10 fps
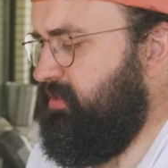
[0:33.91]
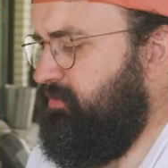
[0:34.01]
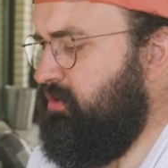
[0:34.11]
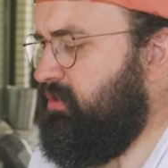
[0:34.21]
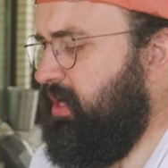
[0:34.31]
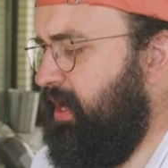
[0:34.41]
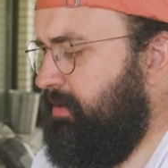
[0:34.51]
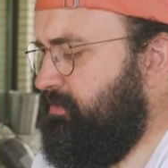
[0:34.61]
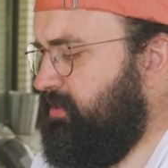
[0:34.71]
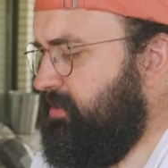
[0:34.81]
these a few
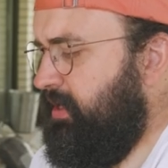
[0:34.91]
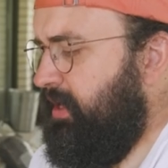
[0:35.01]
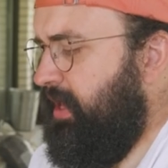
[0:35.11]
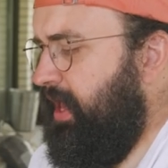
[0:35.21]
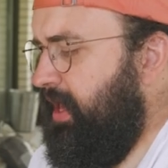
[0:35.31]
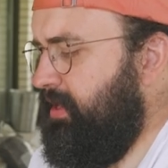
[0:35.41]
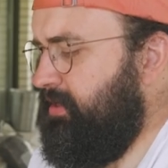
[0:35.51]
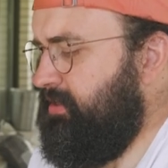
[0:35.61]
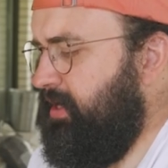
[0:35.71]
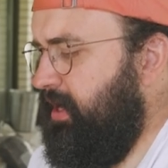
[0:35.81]
times,
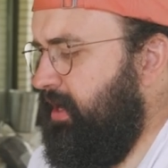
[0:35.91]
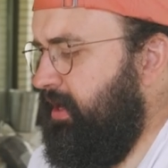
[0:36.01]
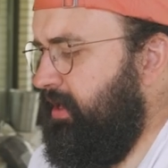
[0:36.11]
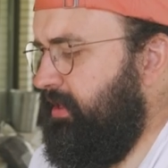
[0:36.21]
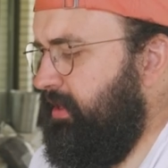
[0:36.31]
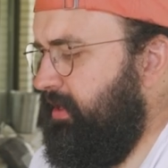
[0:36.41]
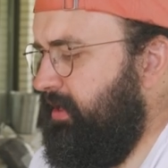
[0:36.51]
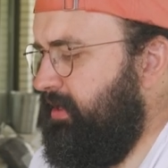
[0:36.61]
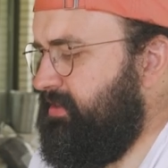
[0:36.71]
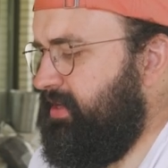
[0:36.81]
and
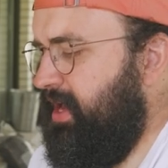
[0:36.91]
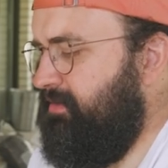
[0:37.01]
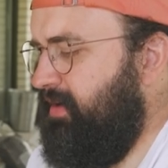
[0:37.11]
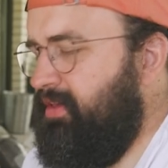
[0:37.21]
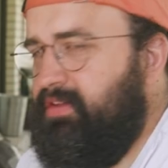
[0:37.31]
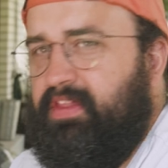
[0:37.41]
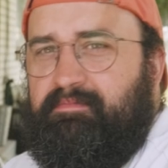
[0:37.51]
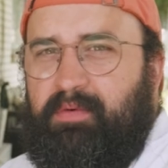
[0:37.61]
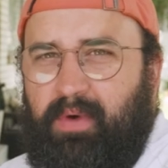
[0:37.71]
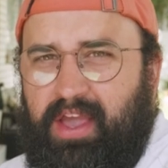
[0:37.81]
it's kind of either
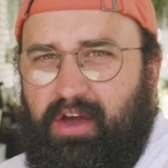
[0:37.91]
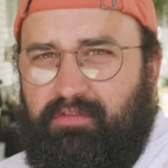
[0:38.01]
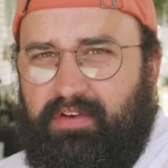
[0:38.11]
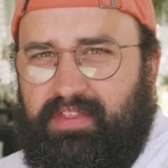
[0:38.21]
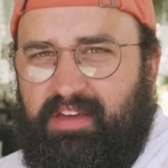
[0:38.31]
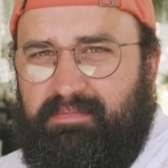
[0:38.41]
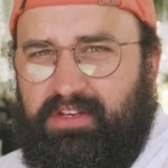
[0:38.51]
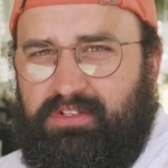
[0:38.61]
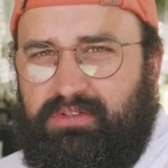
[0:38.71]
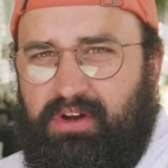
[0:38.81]
they've been way over and they've
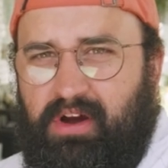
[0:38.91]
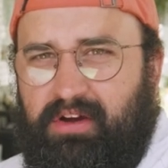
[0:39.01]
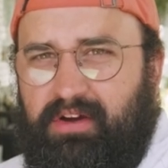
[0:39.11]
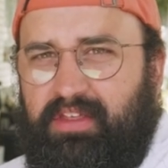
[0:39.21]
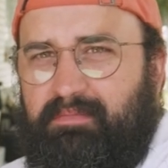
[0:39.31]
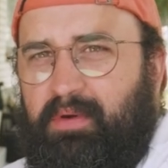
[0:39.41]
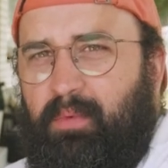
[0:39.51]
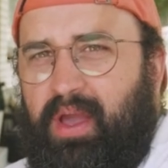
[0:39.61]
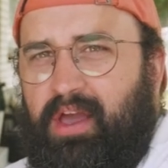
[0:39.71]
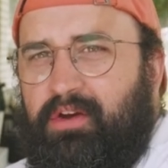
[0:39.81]
been too dark, or they've been
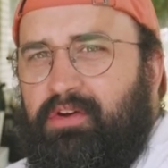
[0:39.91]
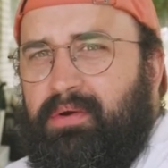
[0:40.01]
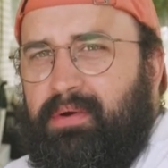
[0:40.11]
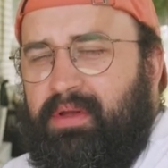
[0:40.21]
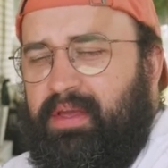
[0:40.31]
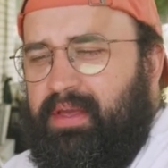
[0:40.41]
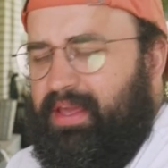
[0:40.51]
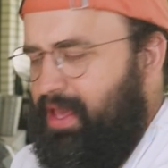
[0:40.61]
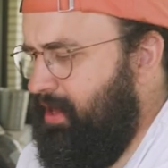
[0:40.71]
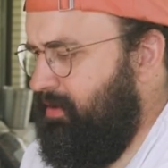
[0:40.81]
way under,
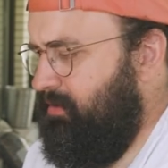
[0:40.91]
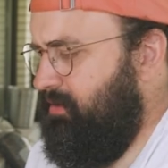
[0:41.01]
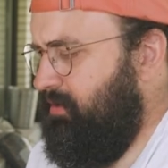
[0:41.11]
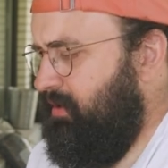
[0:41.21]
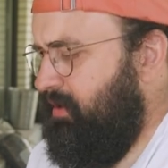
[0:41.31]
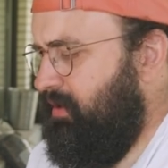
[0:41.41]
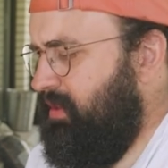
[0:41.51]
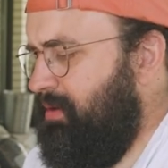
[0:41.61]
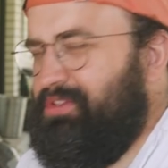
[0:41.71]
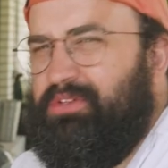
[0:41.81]
and
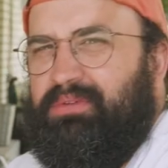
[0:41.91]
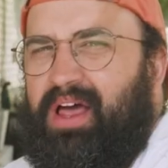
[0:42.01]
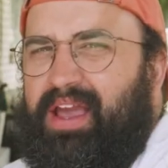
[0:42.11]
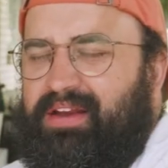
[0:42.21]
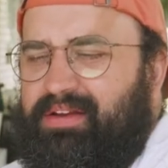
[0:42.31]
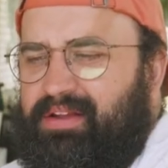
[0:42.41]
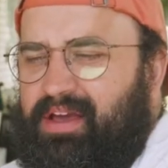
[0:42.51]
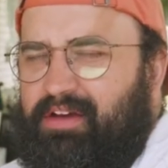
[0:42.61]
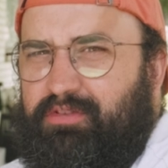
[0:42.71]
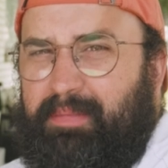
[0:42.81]
they were too light
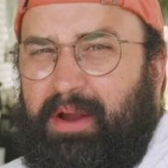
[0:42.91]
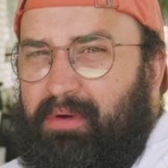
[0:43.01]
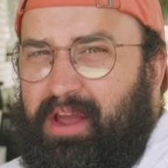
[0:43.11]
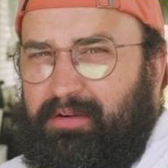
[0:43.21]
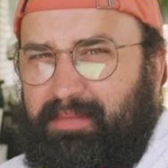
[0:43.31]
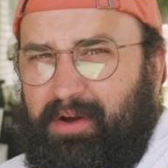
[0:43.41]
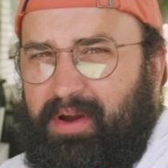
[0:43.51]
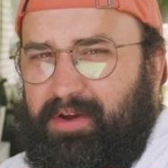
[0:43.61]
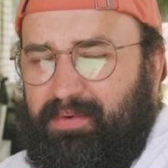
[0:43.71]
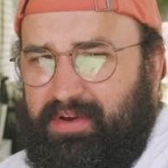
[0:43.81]
for my grinder. My
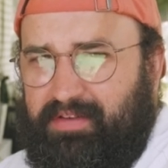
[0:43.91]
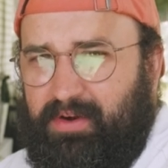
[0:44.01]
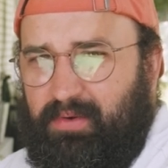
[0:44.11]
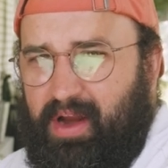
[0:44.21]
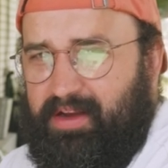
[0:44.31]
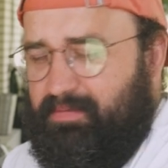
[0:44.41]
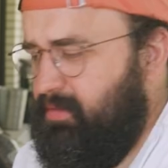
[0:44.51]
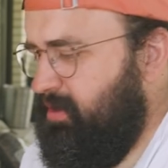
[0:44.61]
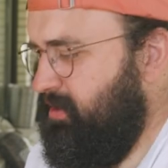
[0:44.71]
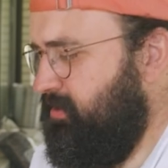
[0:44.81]
grinder wouldn't even grind them.
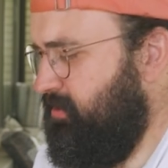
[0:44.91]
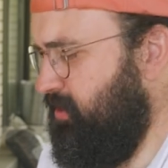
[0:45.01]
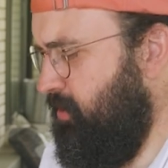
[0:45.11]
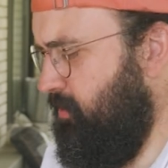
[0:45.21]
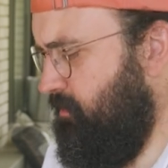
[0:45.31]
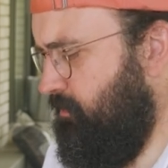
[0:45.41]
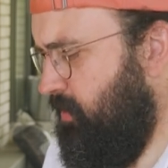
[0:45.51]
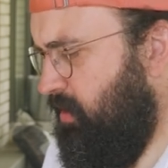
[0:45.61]
So